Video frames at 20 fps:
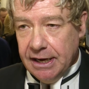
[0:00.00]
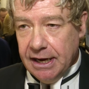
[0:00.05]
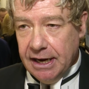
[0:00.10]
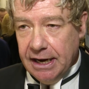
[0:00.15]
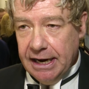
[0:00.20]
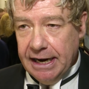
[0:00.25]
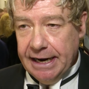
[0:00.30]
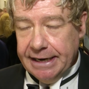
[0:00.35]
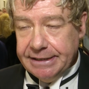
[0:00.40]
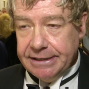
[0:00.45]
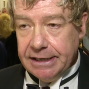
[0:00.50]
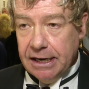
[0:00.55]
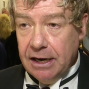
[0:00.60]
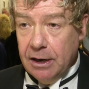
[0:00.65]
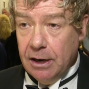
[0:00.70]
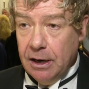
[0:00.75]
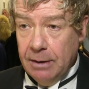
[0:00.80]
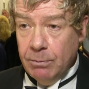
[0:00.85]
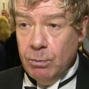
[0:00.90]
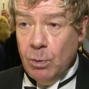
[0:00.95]

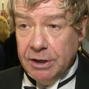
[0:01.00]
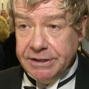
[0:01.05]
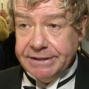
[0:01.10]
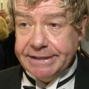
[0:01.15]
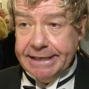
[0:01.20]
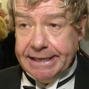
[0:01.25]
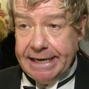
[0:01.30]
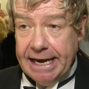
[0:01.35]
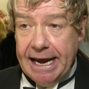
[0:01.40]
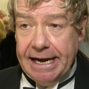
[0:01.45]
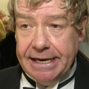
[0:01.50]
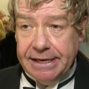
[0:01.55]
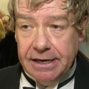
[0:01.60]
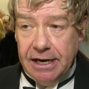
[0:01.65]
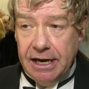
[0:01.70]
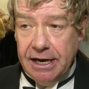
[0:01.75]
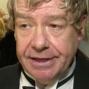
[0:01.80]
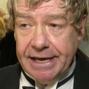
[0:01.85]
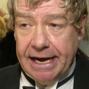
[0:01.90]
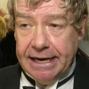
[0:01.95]
And once again,
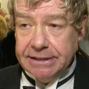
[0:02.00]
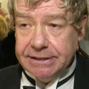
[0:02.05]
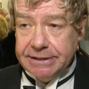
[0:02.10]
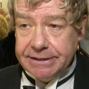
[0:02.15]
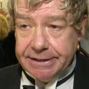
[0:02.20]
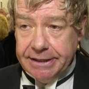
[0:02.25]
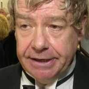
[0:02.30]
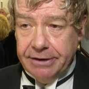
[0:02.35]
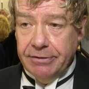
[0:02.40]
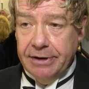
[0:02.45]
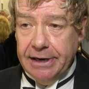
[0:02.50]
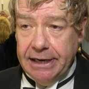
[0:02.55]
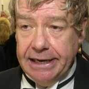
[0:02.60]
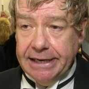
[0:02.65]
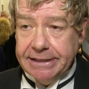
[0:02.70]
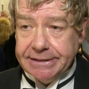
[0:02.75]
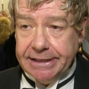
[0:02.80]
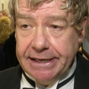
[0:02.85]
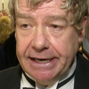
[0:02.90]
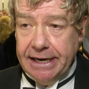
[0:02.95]
that
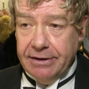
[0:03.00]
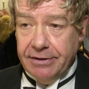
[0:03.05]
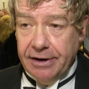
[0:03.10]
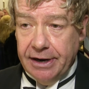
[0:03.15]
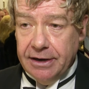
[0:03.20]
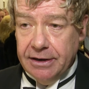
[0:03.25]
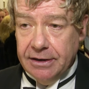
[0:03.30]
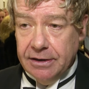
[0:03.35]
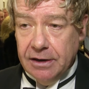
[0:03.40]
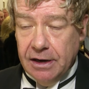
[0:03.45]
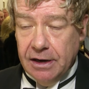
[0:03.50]
surrealist era,